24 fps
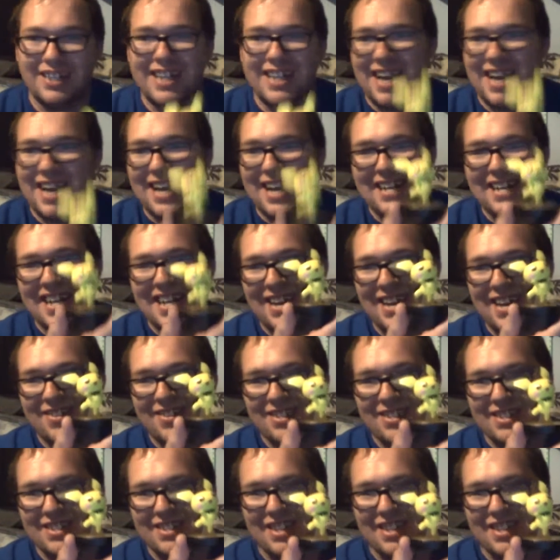yeah, you can't
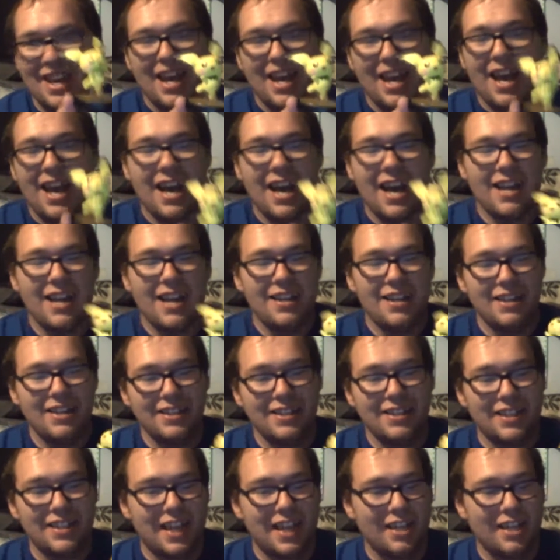really... This
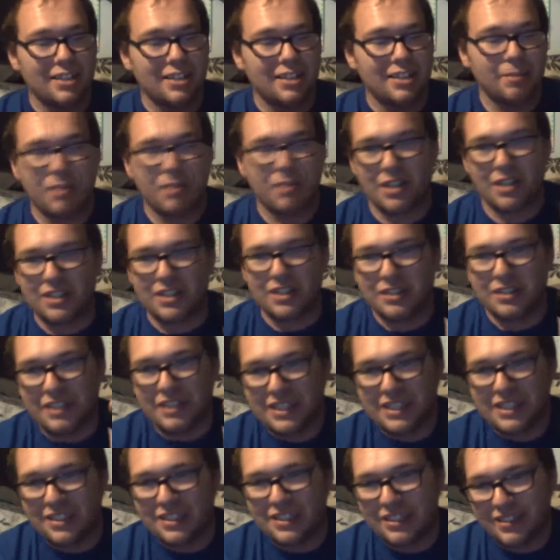is actually probably the
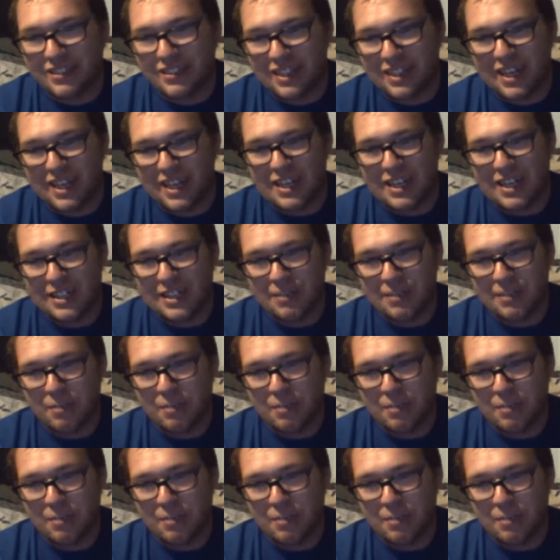least designed